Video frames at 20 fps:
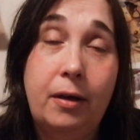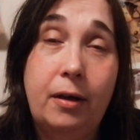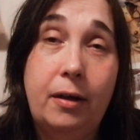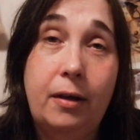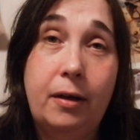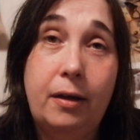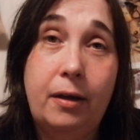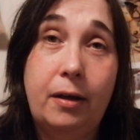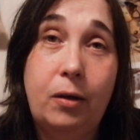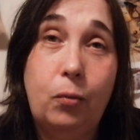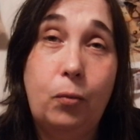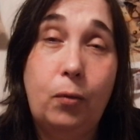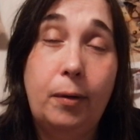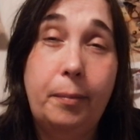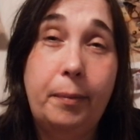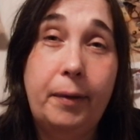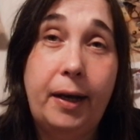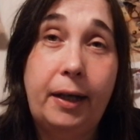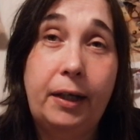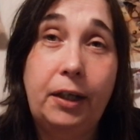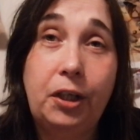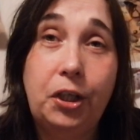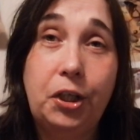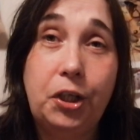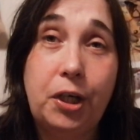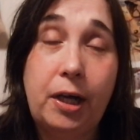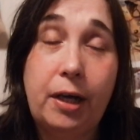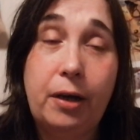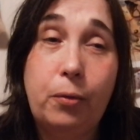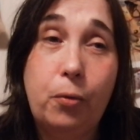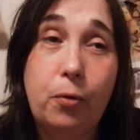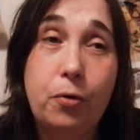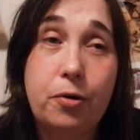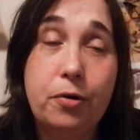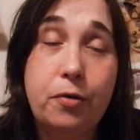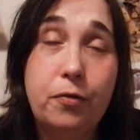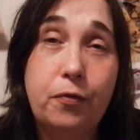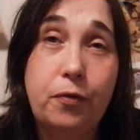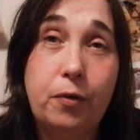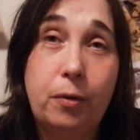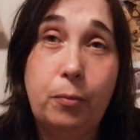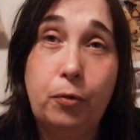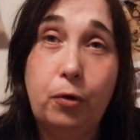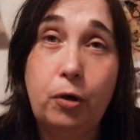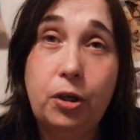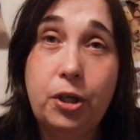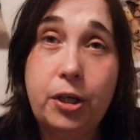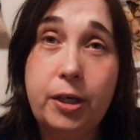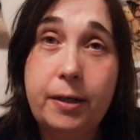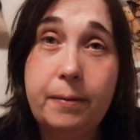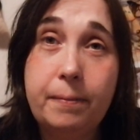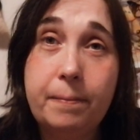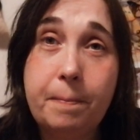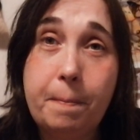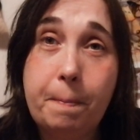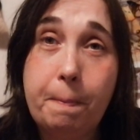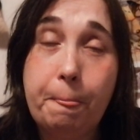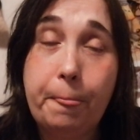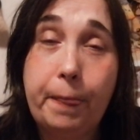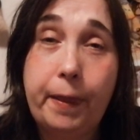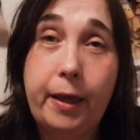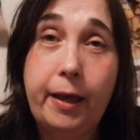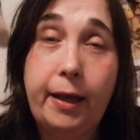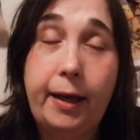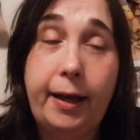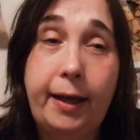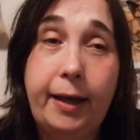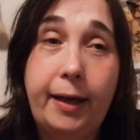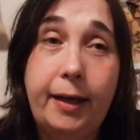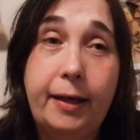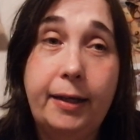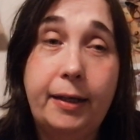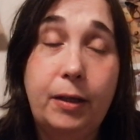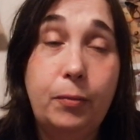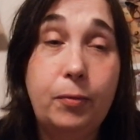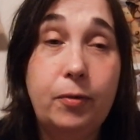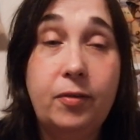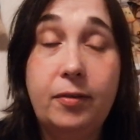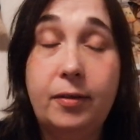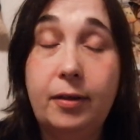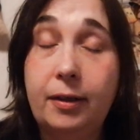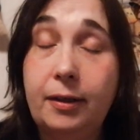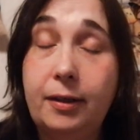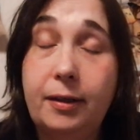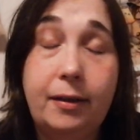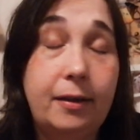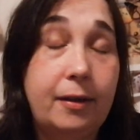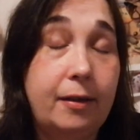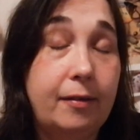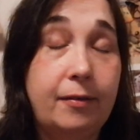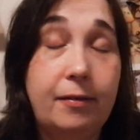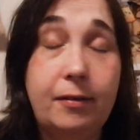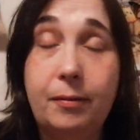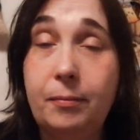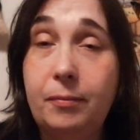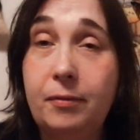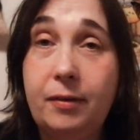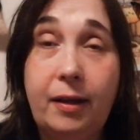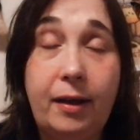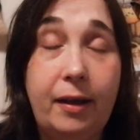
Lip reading: One package I ordered from Russia, and it was stuck in customs